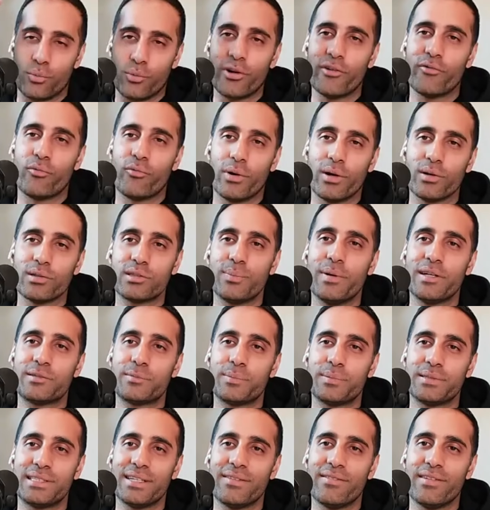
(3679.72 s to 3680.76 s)
with Will Smith
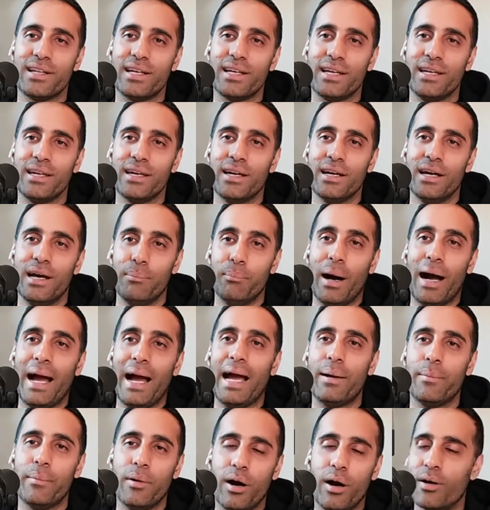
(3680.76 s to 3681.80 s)
specifically.
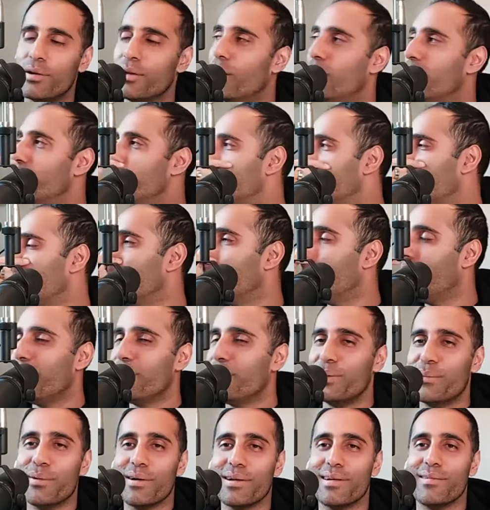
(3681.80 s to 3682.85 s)
Miami. Oh no, no,
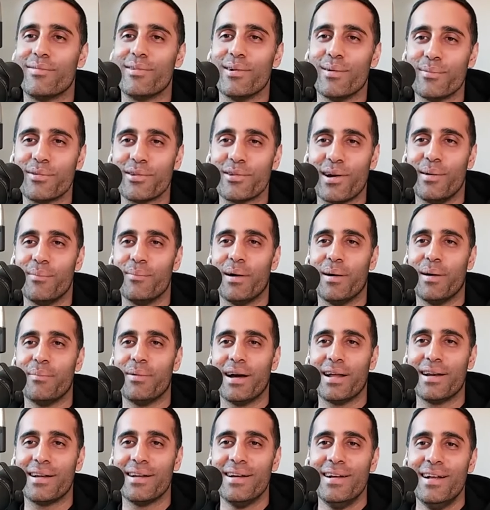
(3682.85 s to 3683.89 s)
Miami weren't a film. Sorry, my
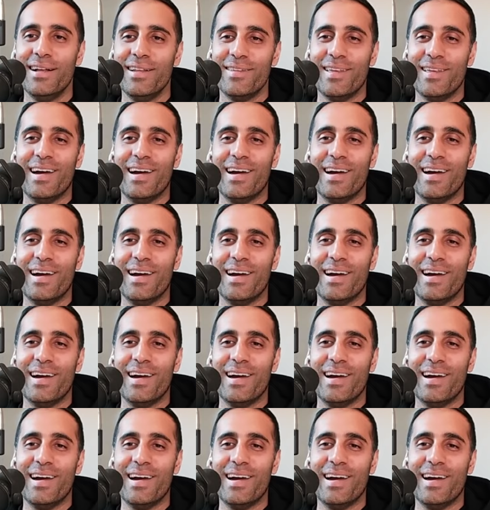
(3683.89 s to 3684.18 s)
bad. Should